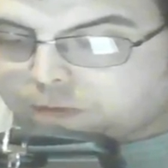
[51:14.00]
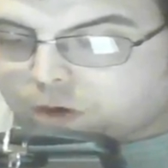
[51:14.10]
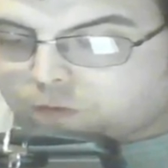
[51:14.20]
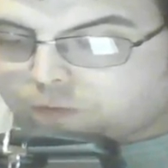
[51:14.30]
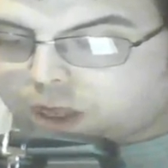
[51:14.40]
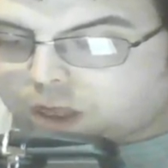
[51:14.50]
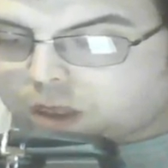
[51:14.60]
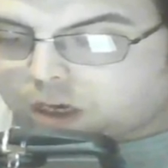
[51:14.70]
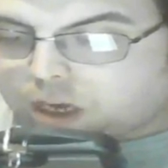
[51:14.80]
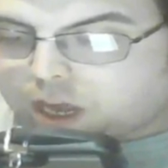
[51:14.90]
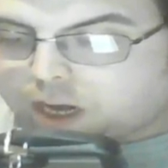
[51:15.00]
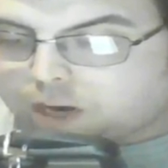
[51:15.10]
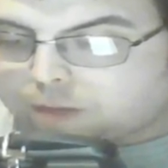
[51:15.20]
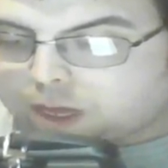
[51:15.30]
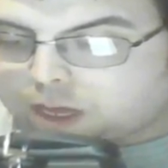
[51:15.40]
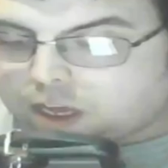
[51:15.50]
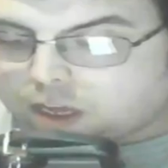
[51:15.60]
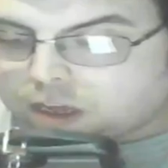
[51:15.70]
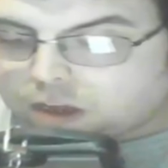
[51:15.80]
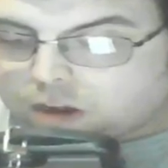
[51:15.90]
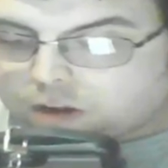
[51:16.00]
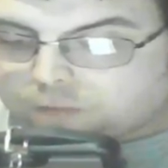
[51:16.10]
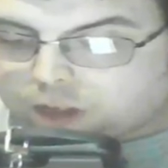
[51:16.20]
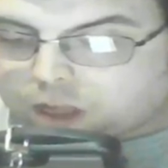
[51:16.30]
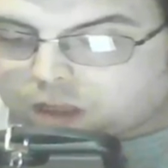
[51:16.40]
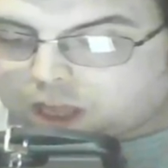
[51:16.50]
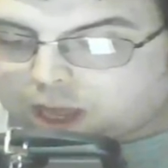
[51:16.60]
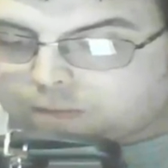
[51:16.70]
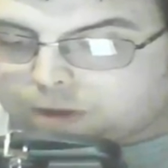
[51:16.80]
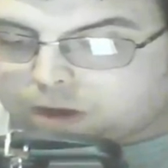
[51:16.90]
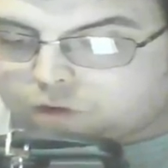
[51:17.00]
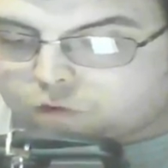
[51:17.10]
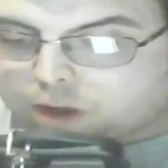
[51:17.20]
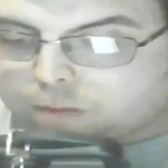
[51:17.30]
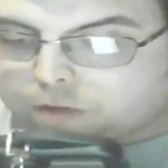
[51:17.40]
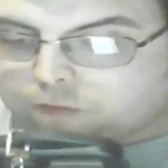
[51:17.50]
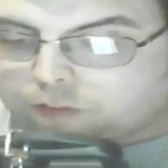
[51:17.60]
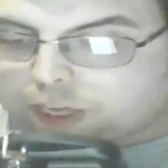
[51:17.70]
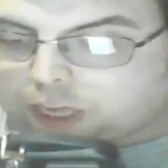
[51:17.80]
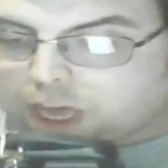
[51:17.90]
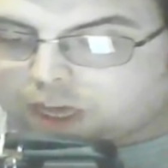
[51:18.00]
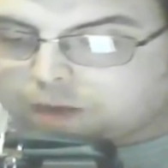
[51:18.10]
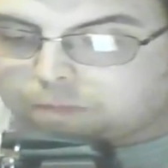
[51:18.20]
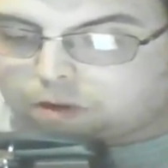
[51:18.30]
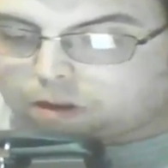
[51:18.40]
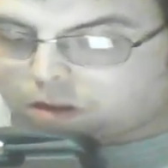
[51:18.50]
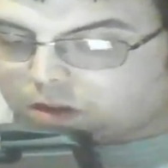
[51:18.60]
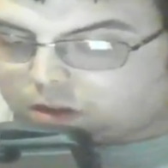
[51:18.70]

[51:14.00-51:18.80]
of this in the anime, escaped this treatment for the games.